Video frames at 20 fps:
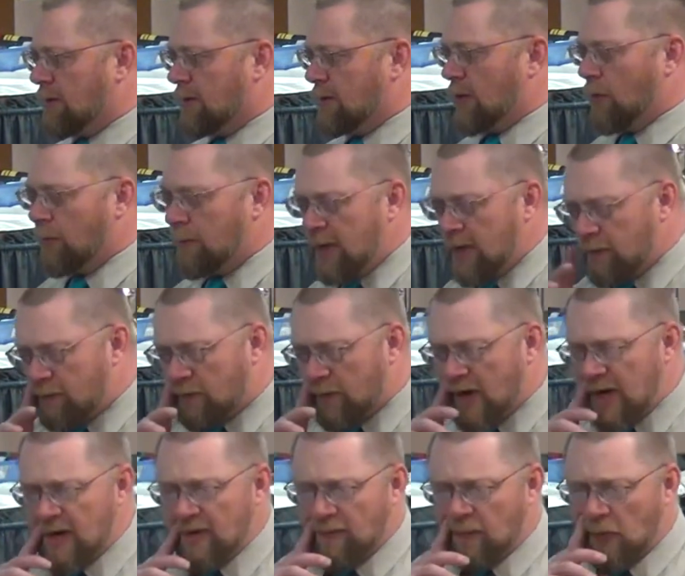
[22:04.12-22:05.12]
Don't be
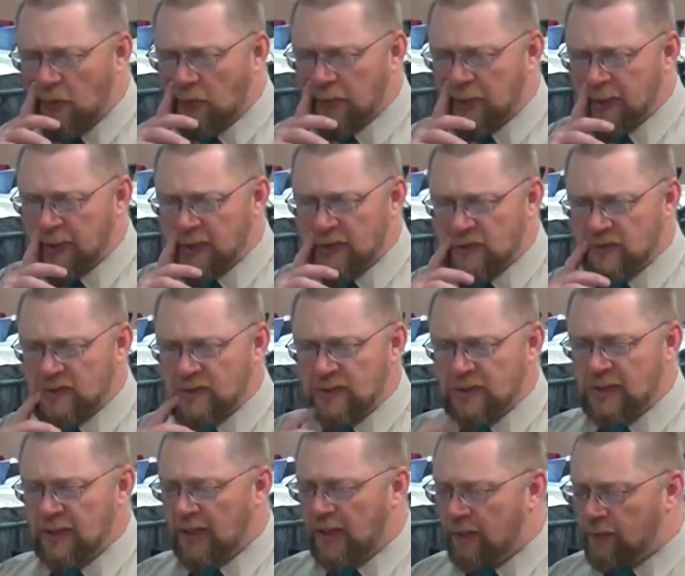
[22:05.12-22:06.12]
afraid of all this.
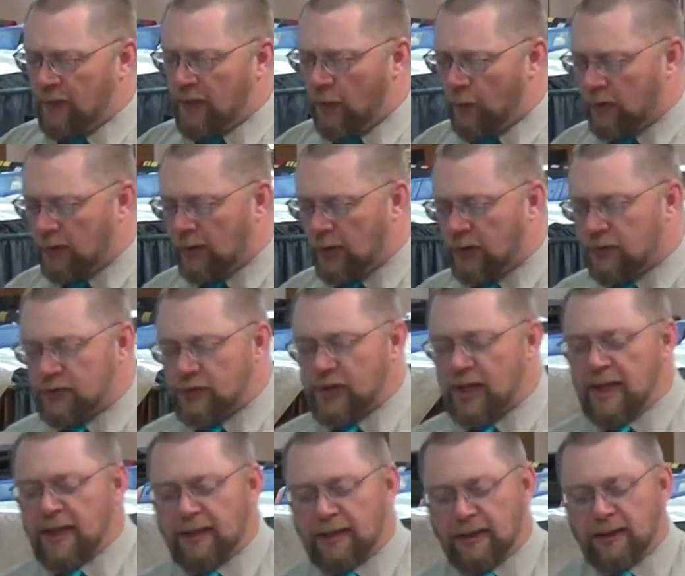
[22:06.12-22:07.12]
Even though it looks
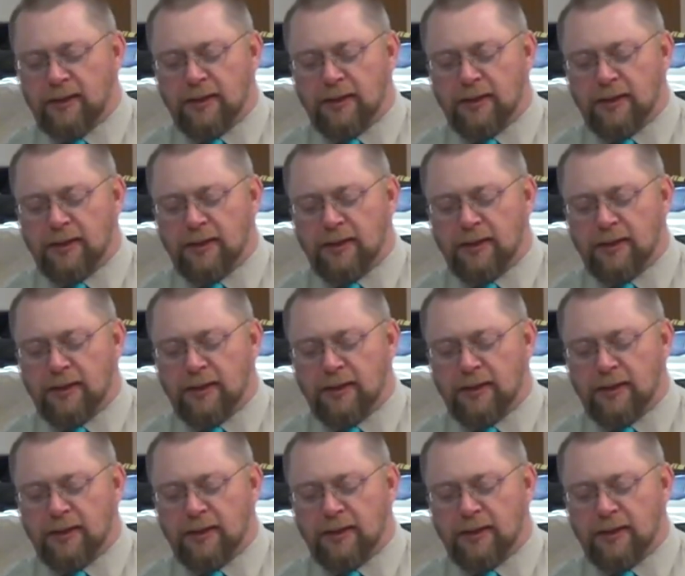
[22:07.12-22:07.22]
like